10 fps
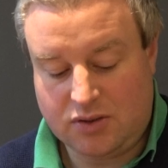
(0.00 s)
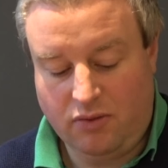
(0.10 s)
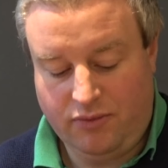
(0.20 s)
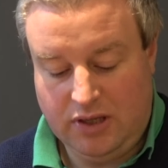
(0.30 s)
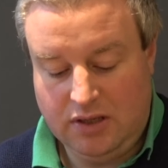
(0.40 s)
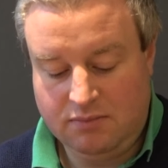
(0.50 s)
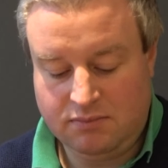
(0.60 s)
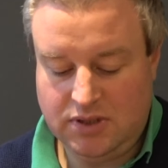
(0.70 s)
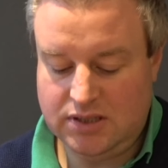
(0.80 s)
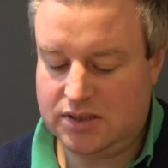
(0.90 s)
coffee.
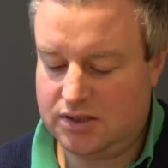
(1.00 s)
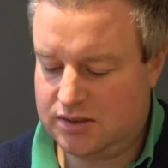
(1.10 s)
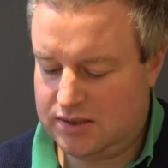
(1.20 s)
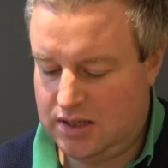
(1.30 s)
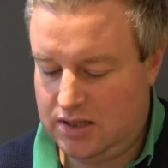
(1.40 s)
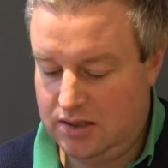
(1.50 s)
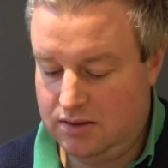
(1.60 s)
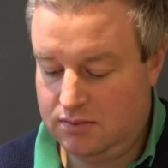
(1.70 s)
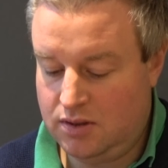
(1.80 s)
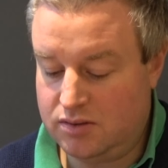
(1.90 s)
It does say
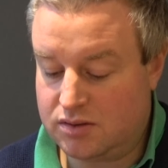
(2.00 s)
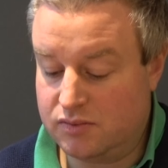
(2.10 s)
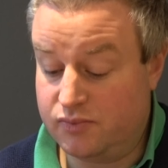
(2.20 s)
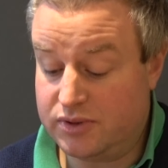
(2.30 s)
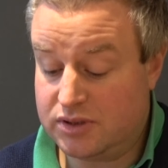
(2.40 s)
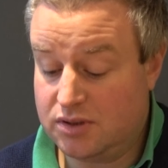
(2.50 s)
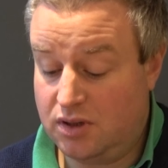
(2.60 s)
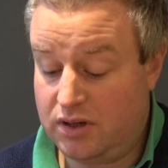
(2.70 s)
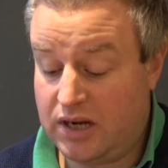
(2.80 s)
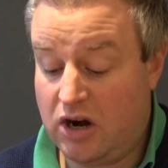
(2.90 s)
notes of
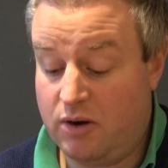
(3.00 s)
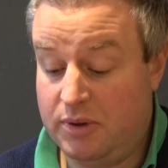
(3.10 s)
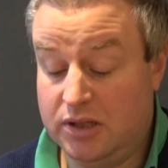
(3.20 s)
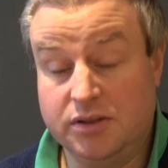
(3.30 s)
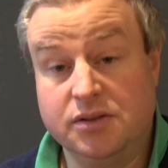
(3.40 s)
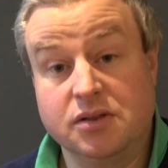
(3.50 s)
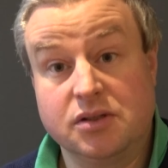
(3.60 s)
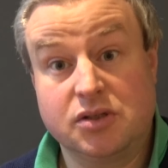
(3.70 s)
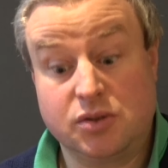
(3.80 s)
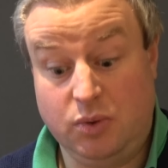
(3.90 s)
dark caramel and
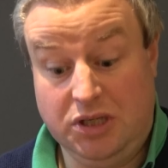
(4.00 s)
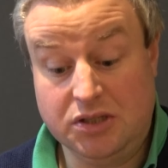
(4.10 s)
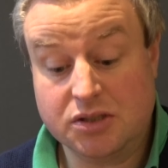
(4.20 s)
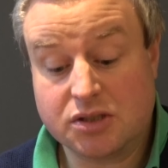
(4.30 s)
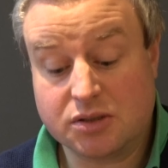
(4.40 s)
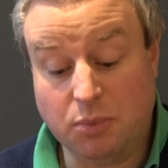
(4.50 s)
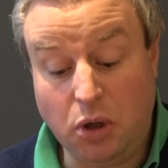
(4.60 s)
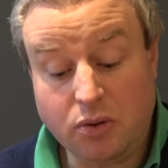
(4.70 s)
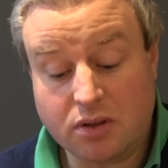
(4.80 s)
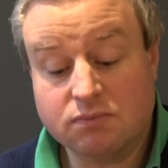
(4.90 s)
sweet
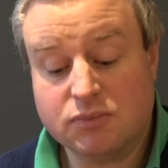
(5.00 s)
smoke.